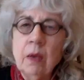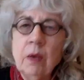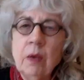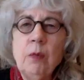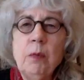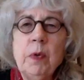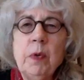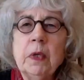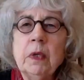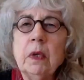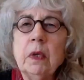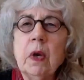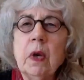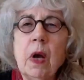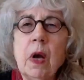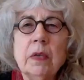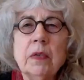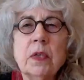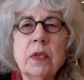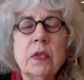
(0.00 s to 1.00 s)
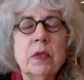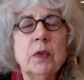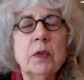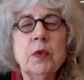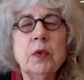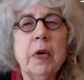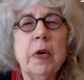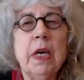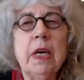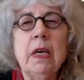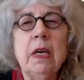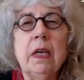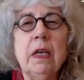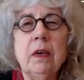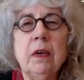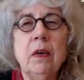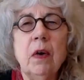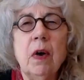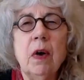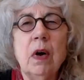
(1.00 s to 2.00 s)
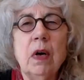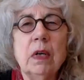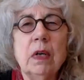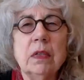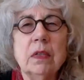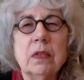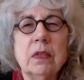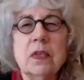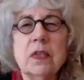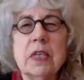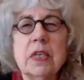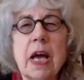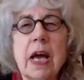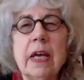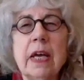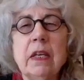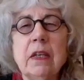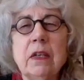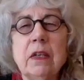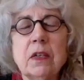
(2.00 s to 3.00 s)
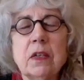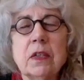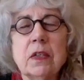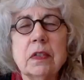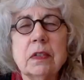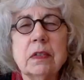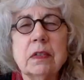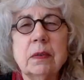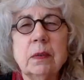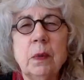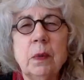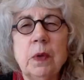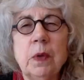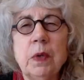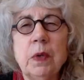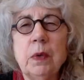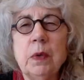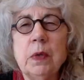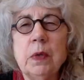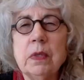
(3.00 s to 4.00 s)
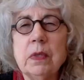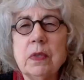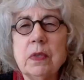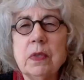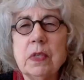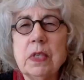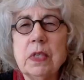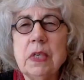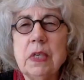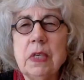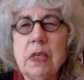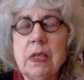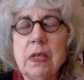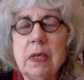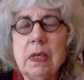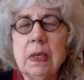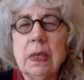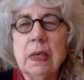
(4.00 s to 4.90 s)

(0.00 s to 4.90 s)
You've been concentrating on sight, what you can see.